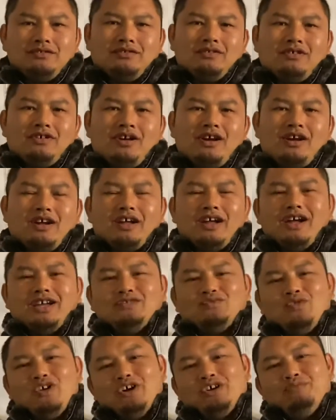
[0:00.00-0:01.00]
All right, guys,
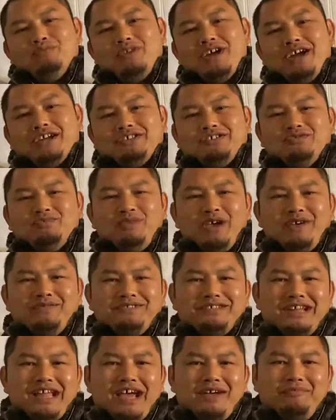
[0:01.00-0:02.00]
welcome back to
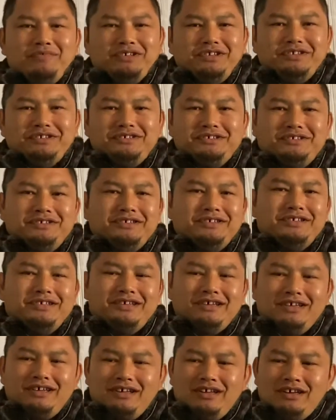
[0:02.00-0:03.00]
Badminton Happiness.
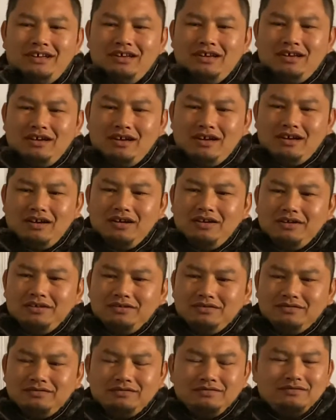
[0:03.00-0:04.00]

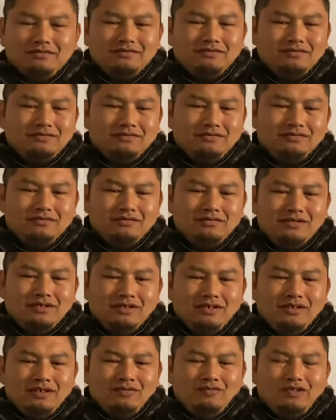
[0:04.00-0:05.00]

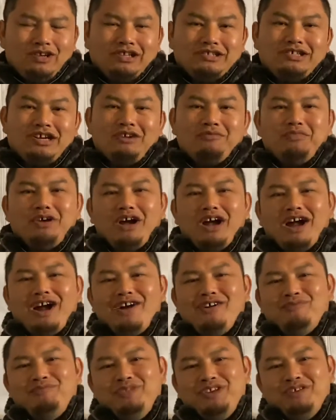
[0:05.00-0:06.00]
Want to talk about how
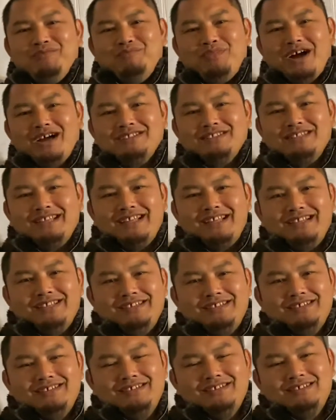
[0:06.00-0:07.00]
me and Boss Lady
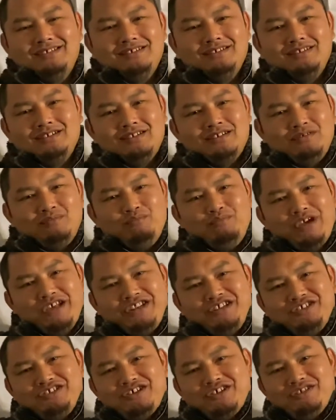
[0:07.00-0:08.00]
met
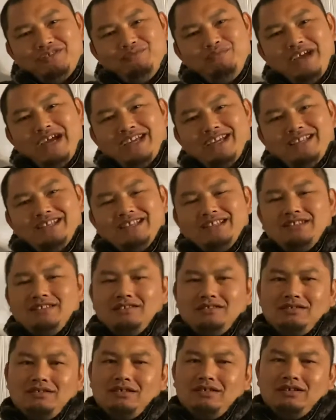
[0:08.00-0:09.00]
each other back in
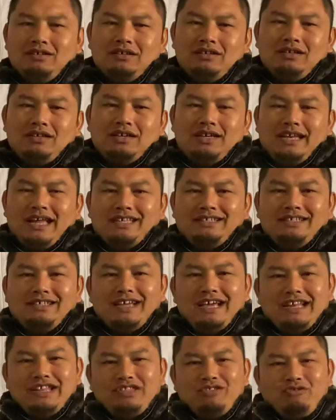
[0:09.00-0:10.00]

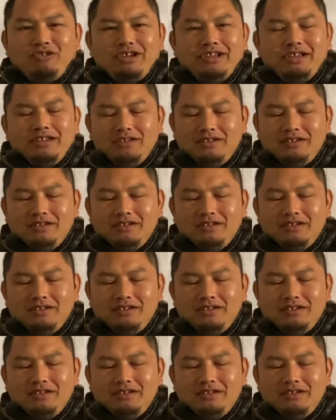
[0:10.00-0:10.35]
1993.